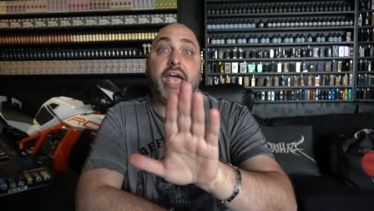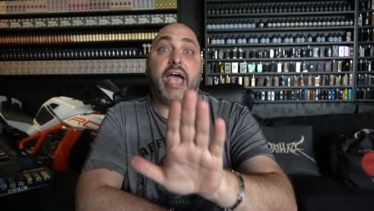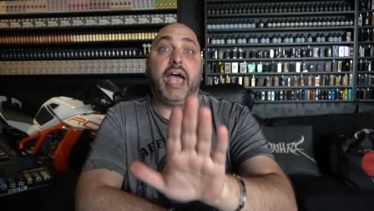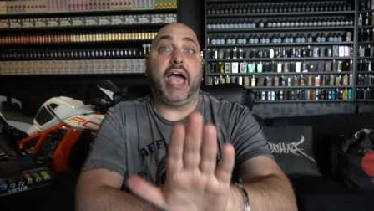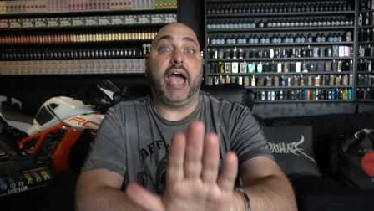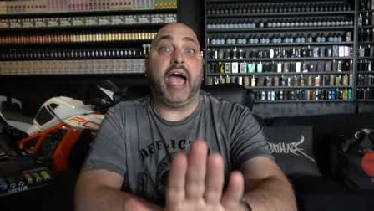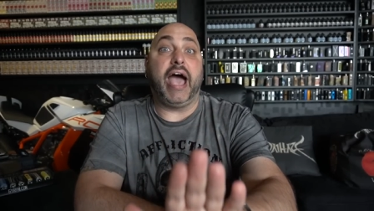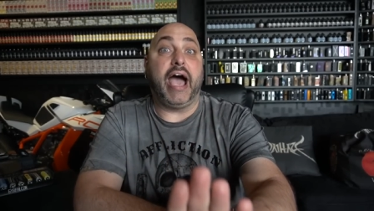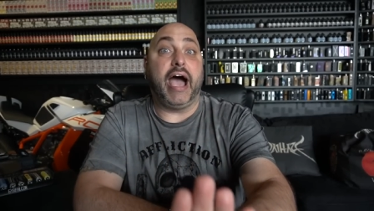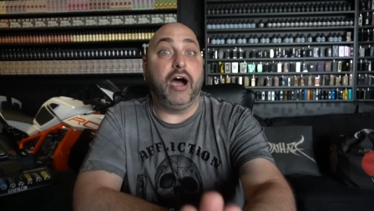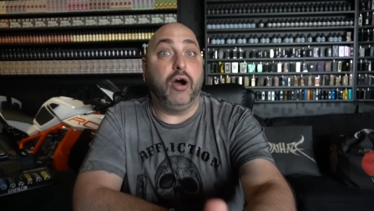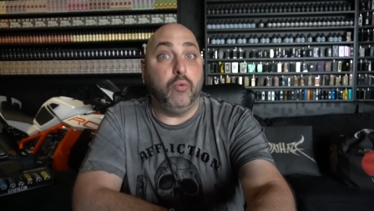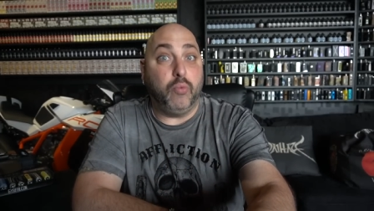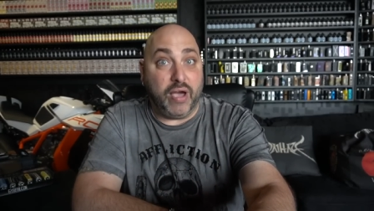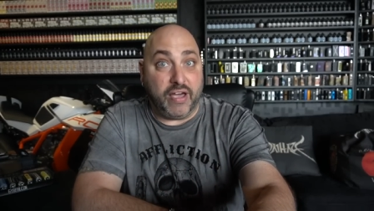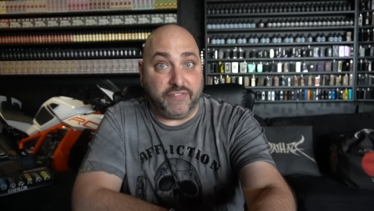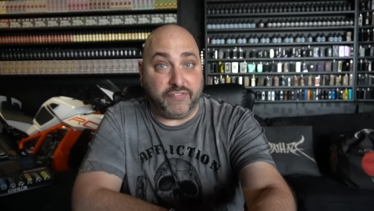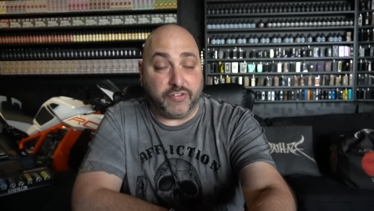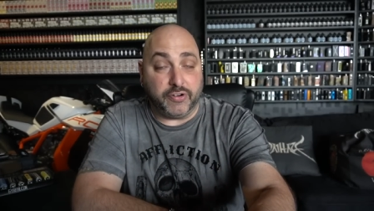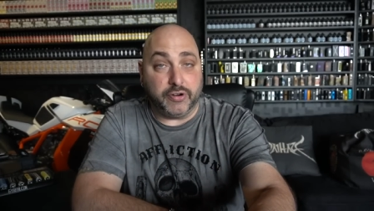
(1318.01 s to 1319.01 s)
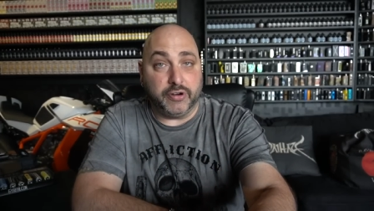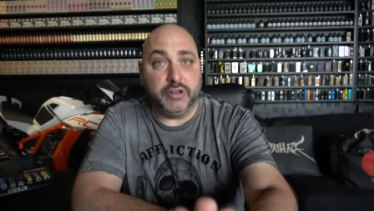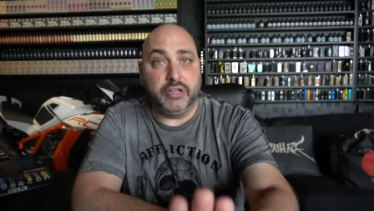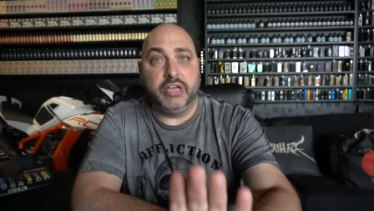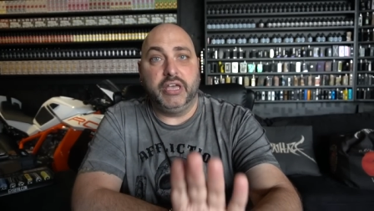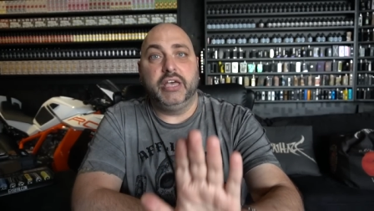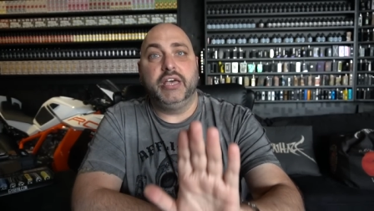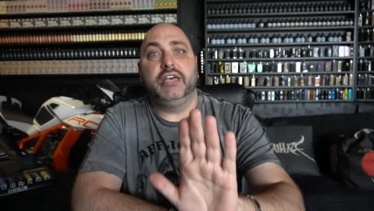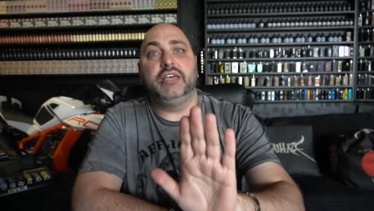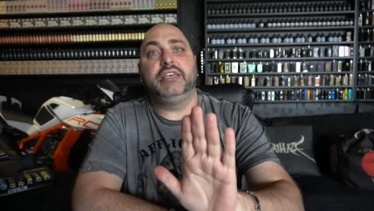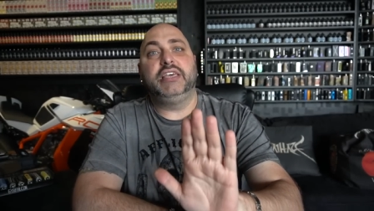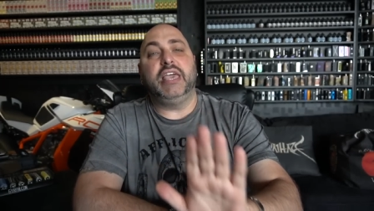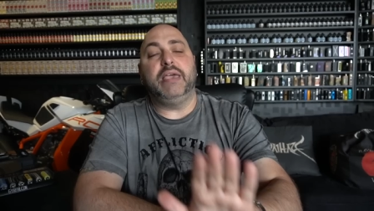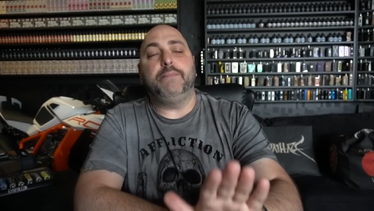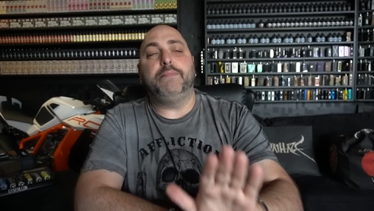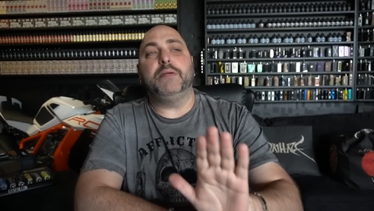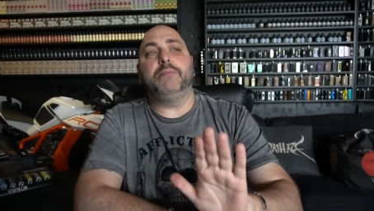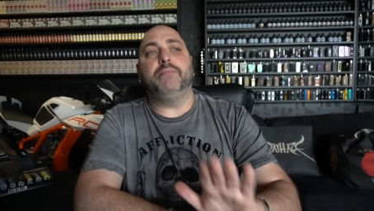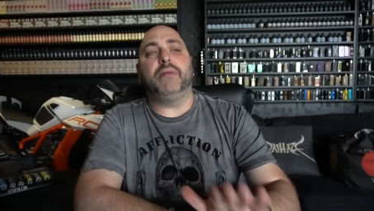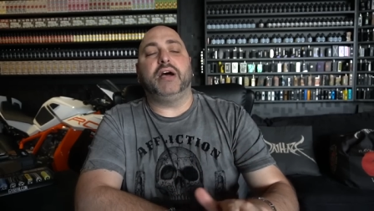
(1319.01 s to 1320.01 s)
However,
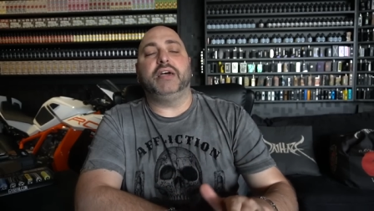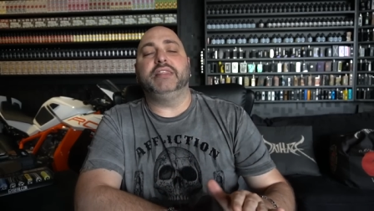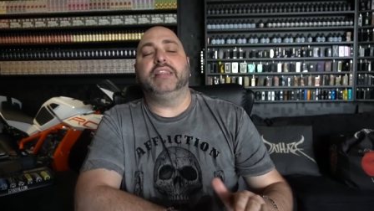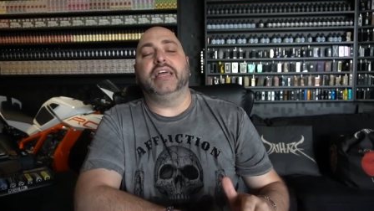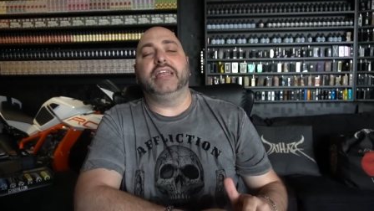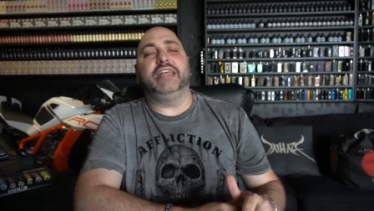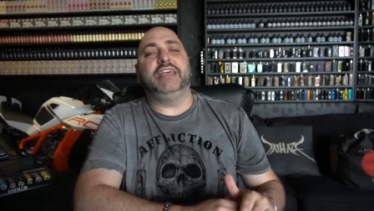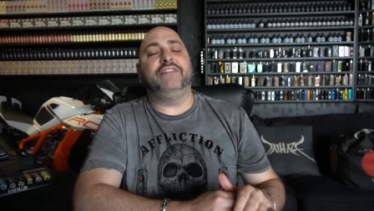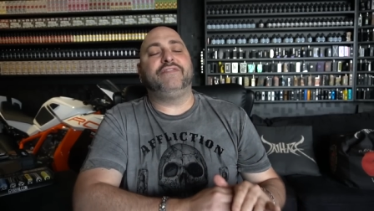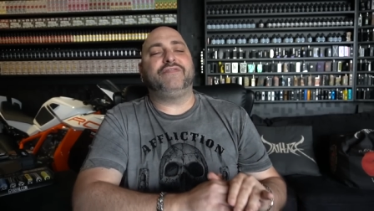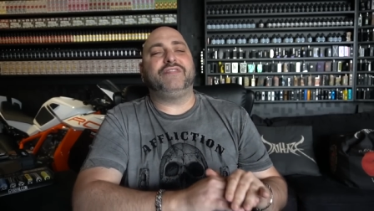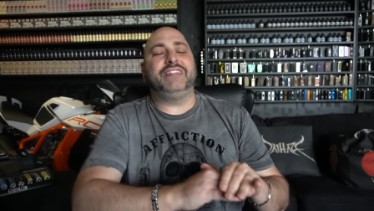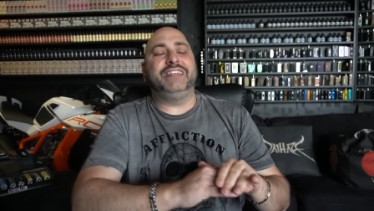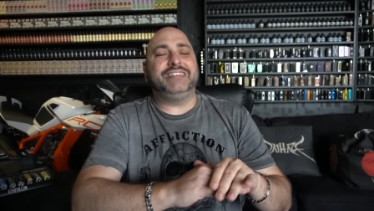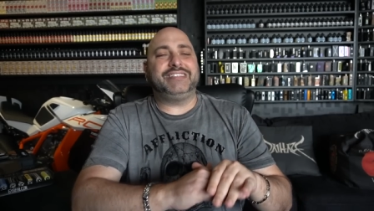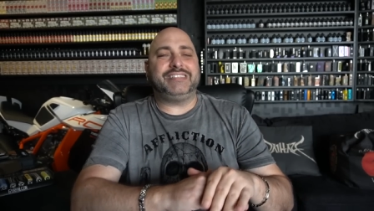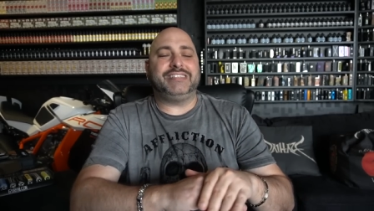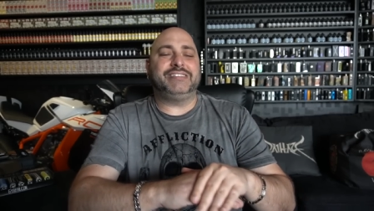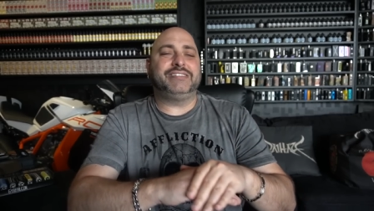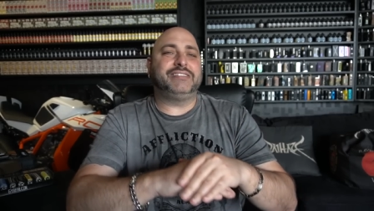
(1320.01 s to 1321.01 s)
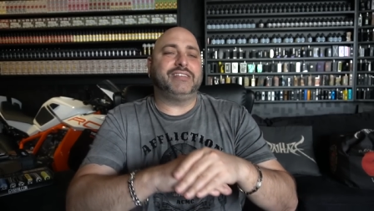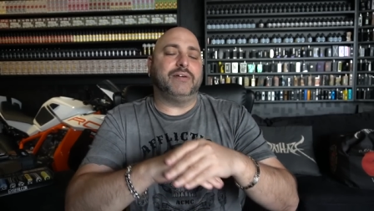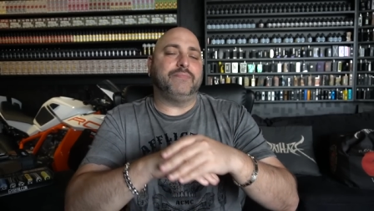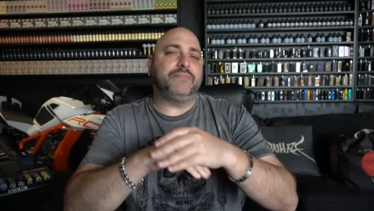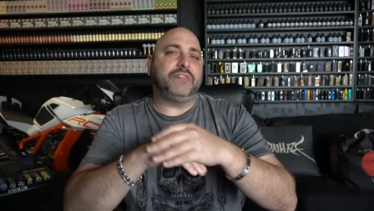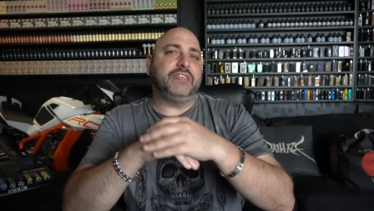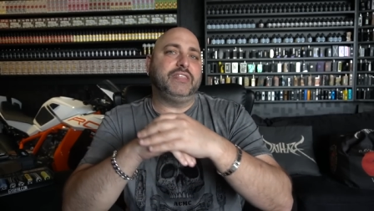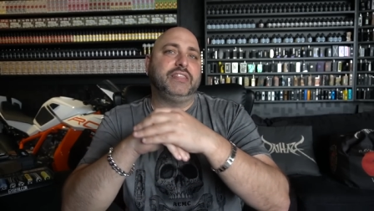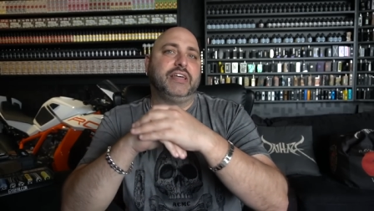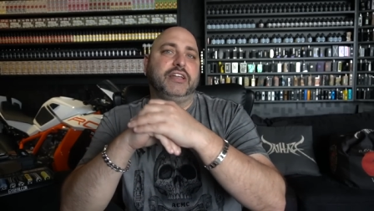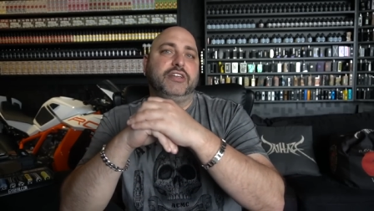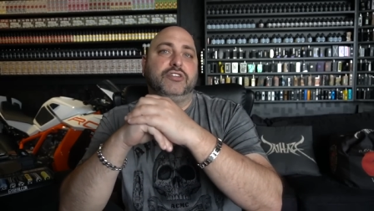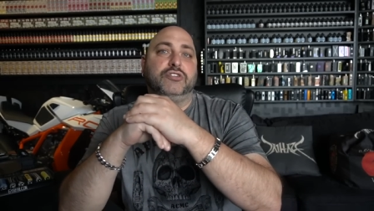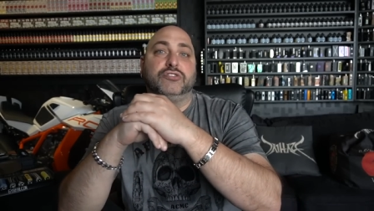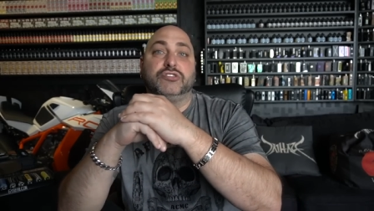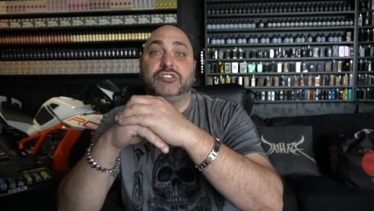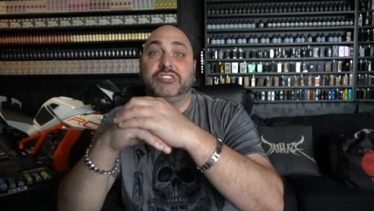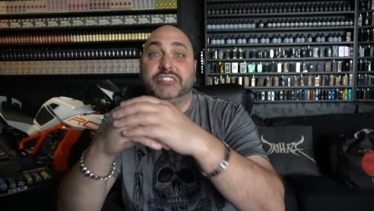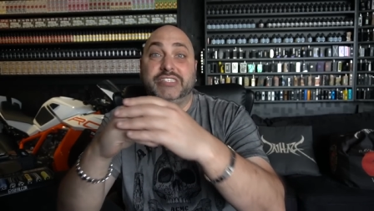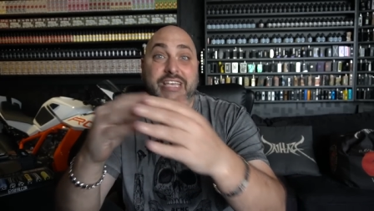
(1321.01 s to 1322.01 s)
keep in mind that if this is something that you're
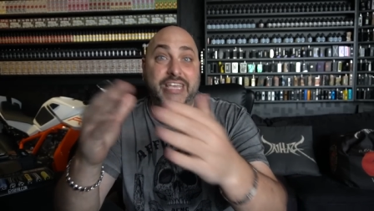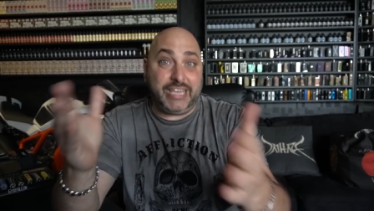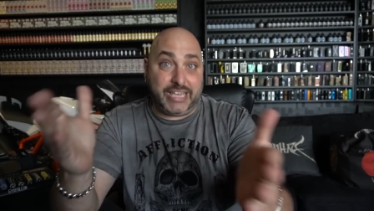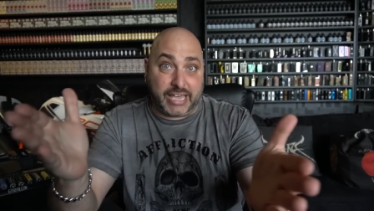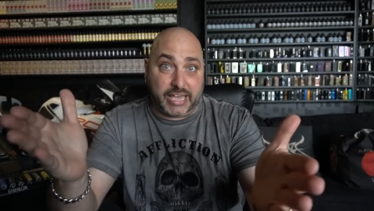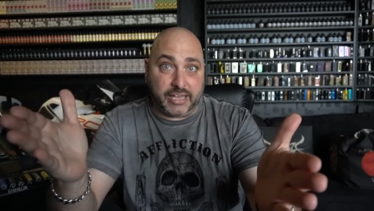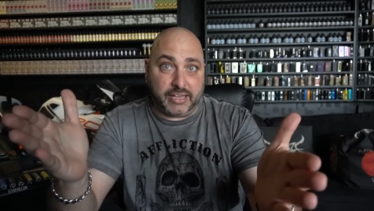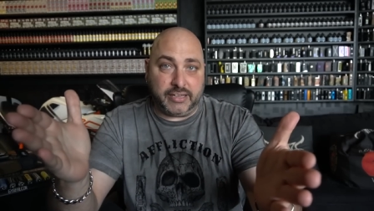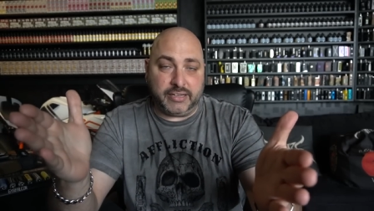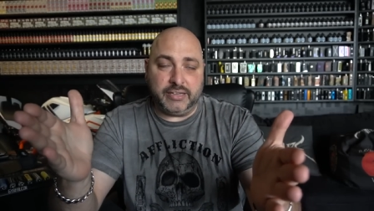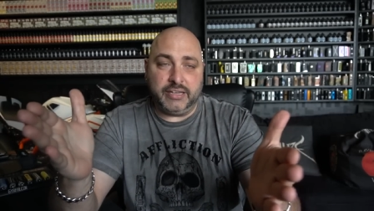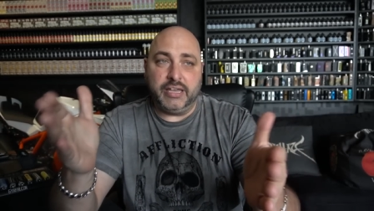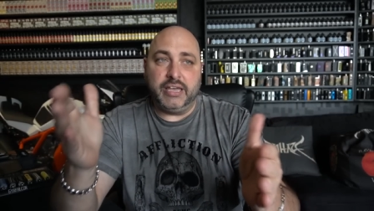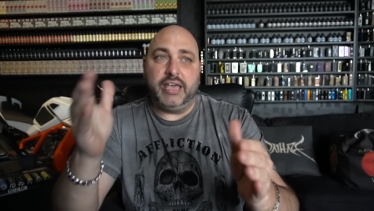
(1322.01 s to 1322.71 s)
seeking,